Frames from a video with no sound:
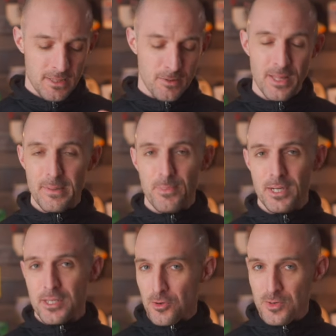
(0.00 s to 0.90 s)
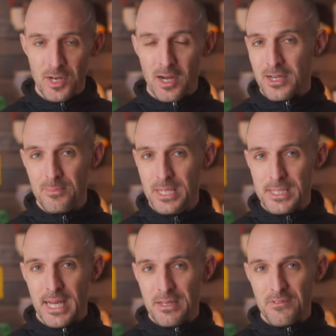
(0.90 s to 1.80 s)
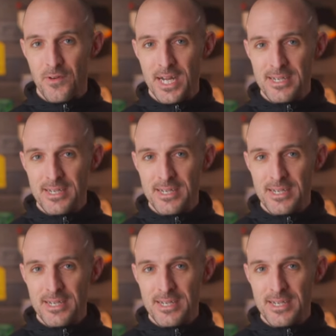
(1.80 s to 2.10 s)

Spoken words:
the LinkBuds are not gonna be satisfying